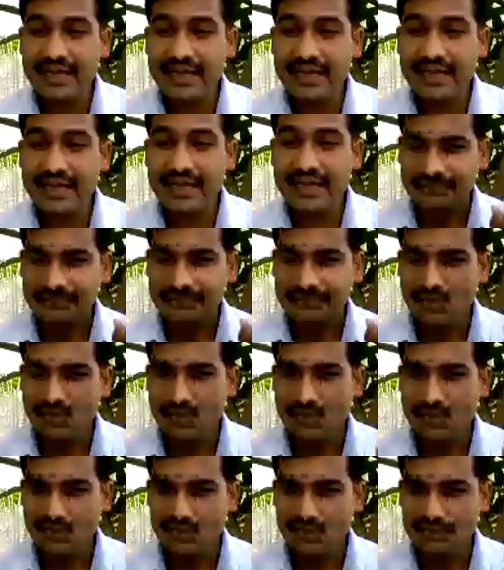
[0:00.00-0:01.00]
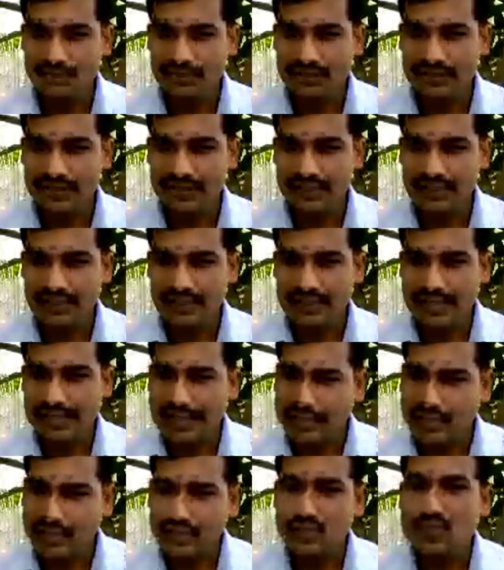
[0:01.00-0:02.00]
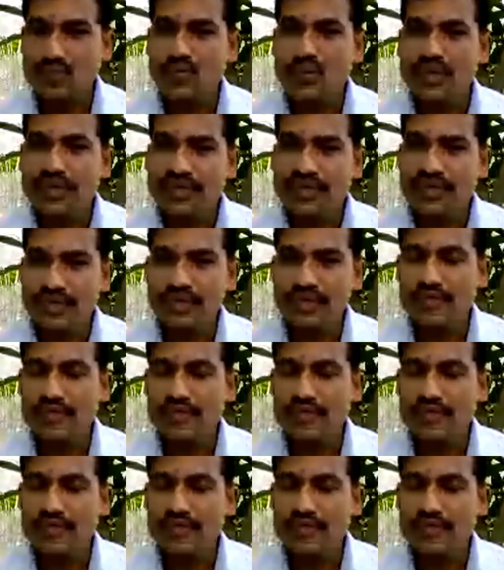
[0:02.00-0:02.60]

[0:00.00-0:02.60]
No force. And so here